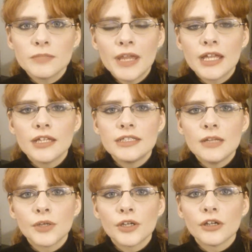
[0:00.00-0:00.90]
make a
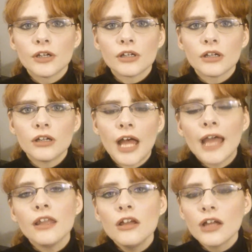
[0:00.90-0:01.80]
deeper
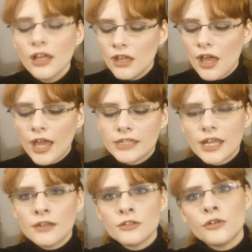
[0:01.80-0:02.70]
eye look, I
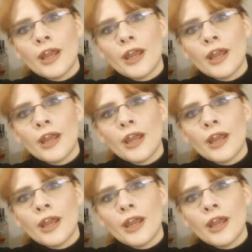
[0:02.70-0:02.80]
tend to